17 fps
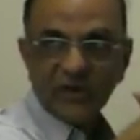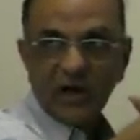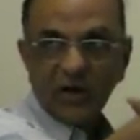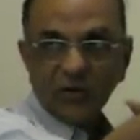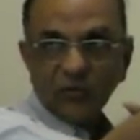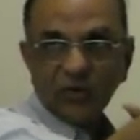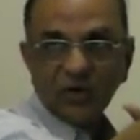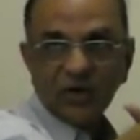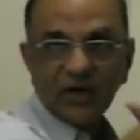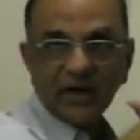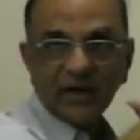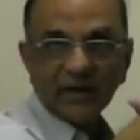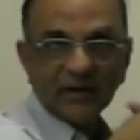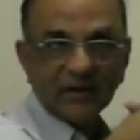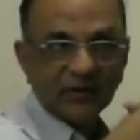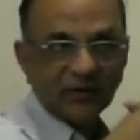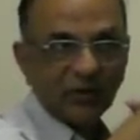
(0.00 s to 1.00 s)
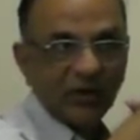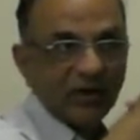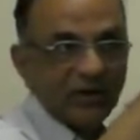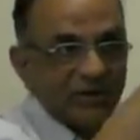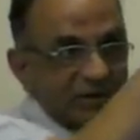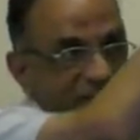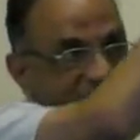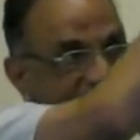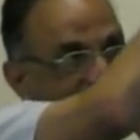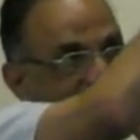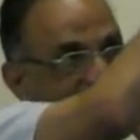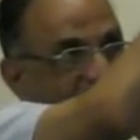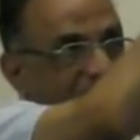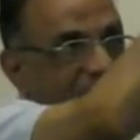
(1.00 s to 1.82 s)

downward like this. You understand?